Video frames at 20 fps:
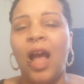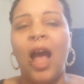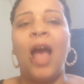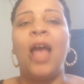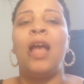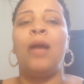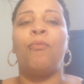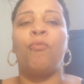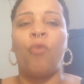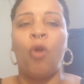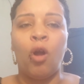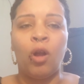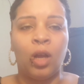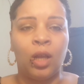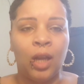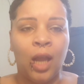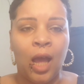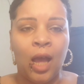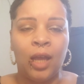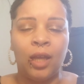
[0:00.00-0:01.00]
I am wrong
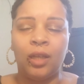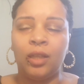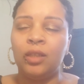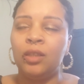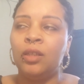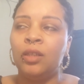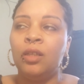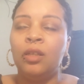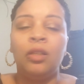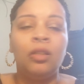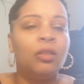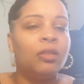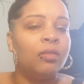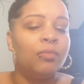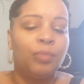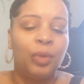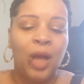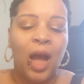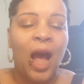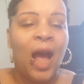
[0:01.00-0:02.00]
a lot,
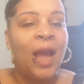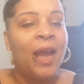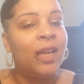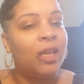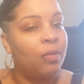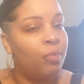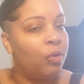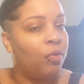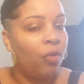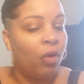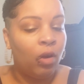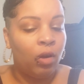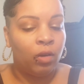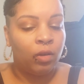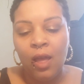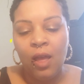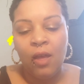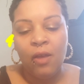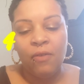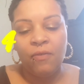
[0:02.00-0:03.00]
but I hate to be
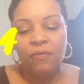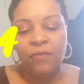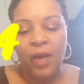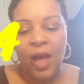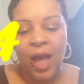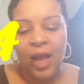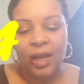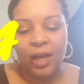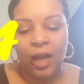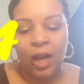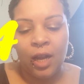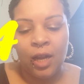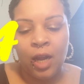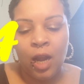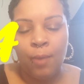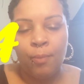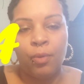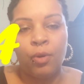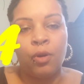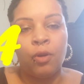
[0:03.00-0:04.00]
wrong. Fact
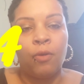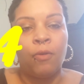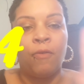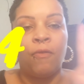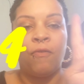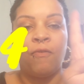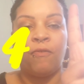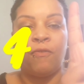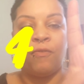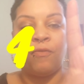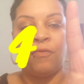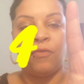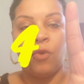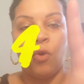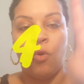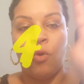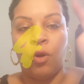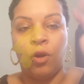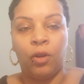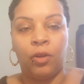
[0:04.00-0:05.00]
number
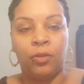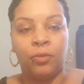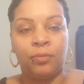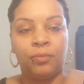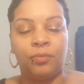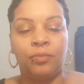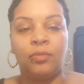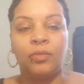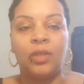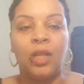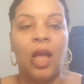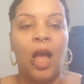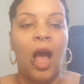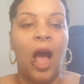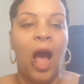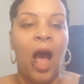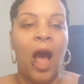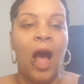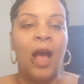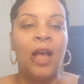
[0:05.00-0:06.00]
four
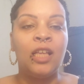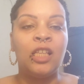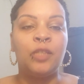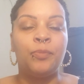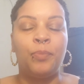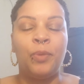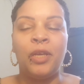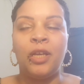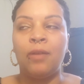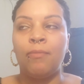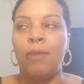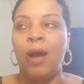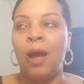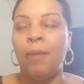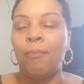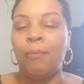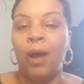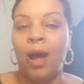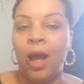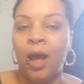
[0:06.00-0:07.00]
I speak
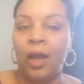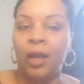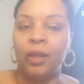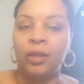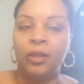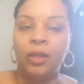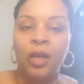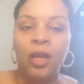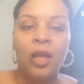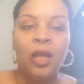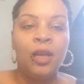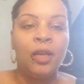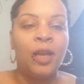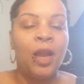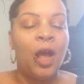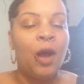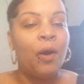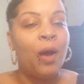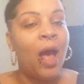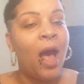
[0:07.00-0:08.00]
my mind.
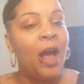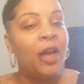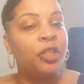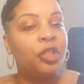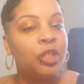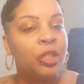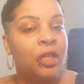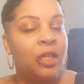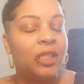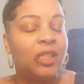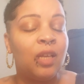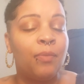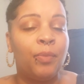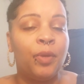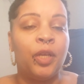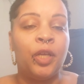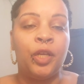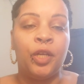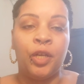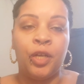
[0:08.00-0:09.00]
Now, actually, this could
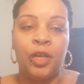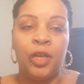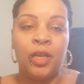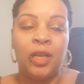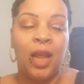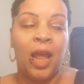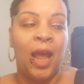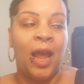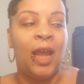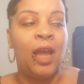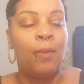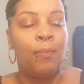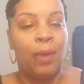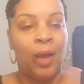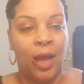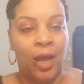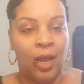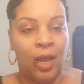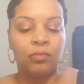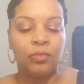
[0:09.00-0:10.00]
be good and
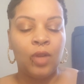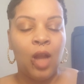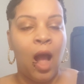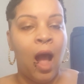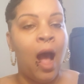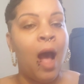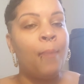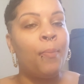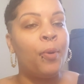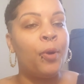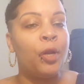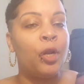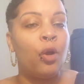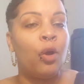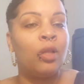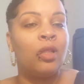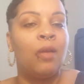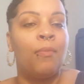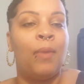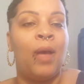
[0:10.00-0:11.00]
bad. I put it
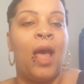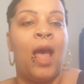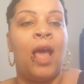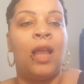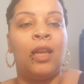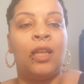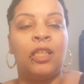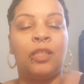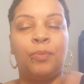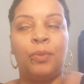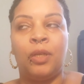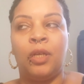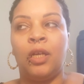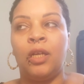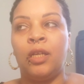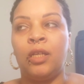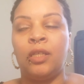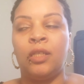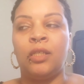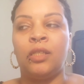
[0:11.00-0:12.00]
on the bad list
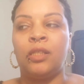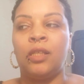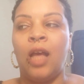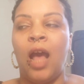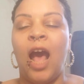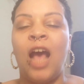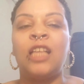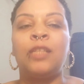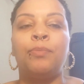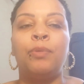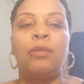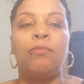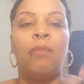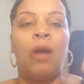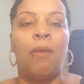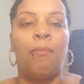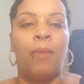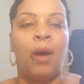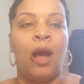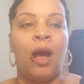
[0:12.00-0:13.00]
because I speak
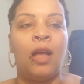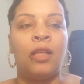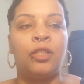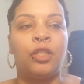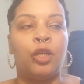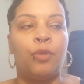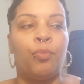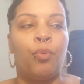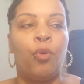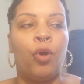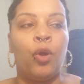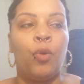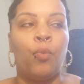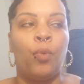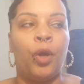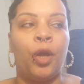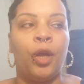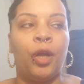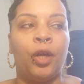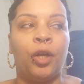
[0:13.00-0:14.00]
my mind to the point
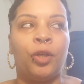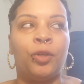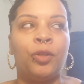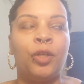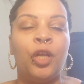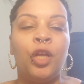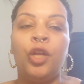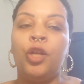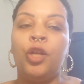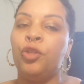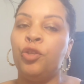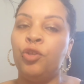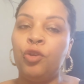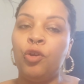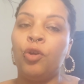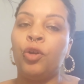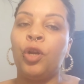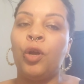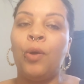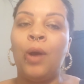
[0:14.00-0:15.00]
where you're
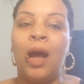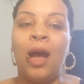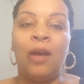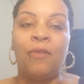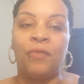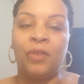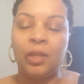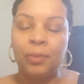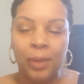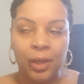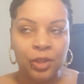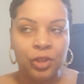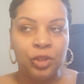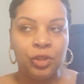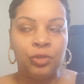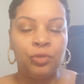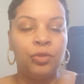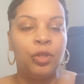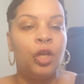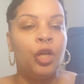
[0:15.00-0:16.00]
going to know how I feel about
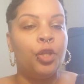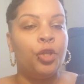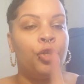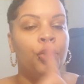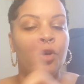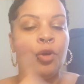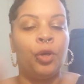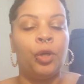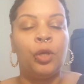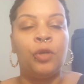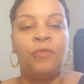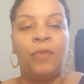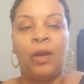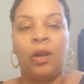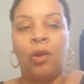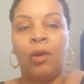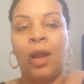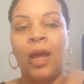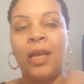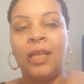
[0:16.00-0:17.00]
you. You're going to know if I
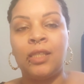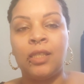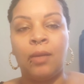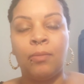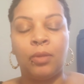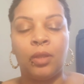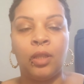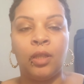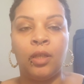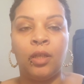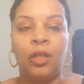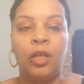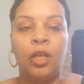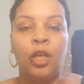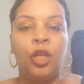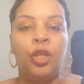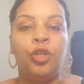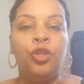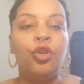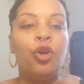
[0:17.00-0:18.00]
don't like something.
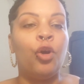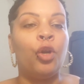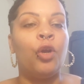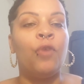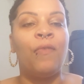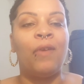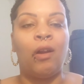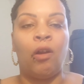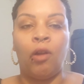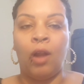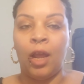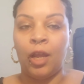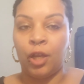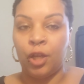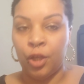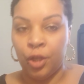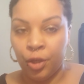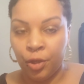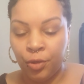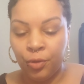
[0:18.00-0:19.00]
You're going to know if I don't like
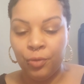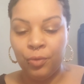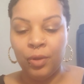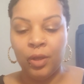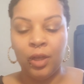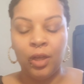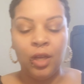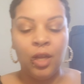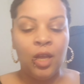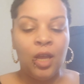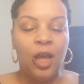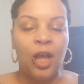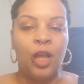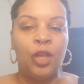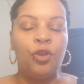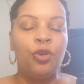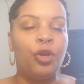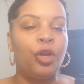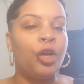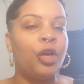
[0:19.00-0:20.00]
you
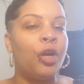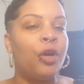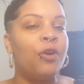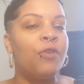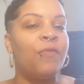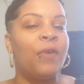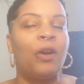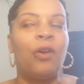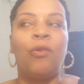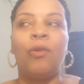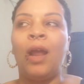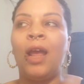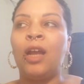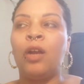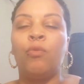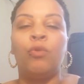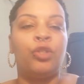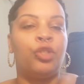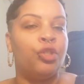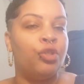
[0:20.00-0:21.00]
and you're gonna know if I don't
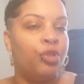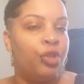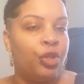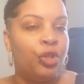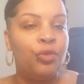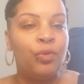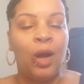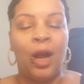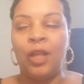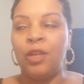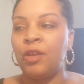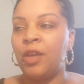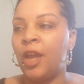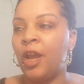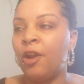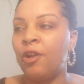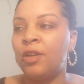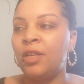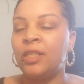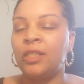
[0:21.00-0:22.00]
like what you do, how you
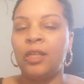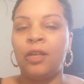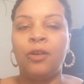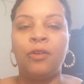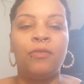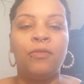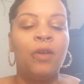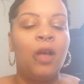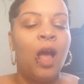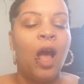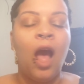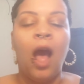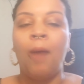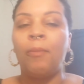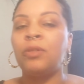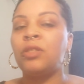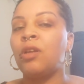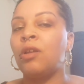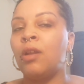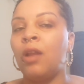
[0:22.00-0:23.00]
carry yourself.
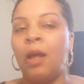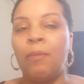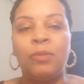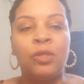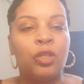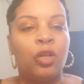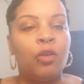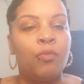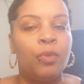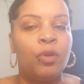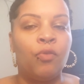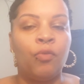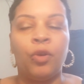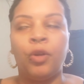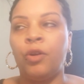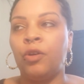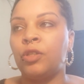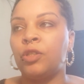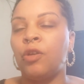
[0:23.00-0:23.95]
I'm just gonna I'm just gonna be real.